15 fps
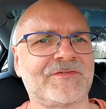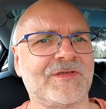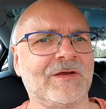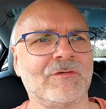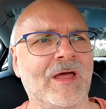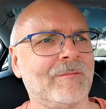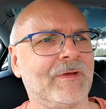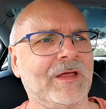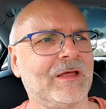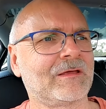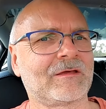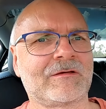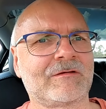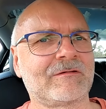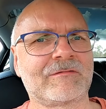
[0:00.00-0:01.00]
ceramic,
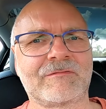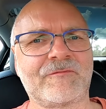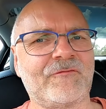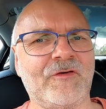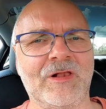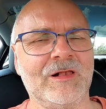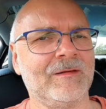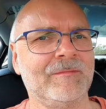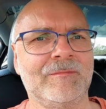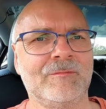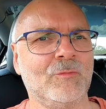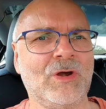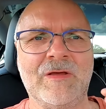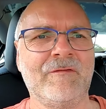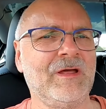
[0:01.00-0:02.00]

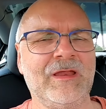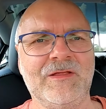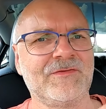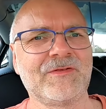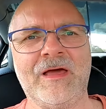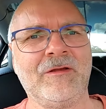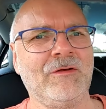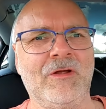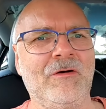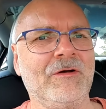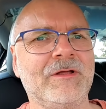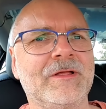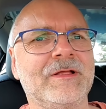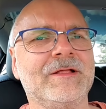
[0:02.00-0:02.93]
film, whatever it is, I don't know.